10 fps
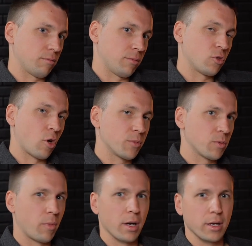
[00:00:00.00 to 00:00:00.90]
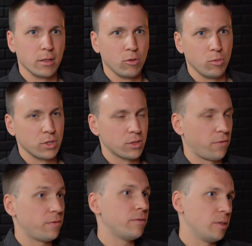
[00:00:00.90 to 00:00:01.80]
drops by almost
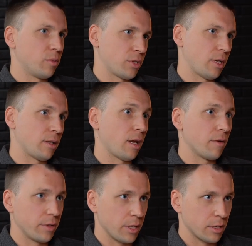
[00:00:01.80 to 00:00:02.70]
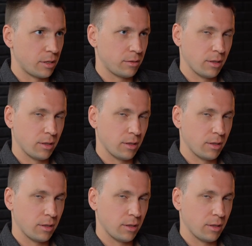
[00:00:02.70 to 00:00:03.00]
50% every year.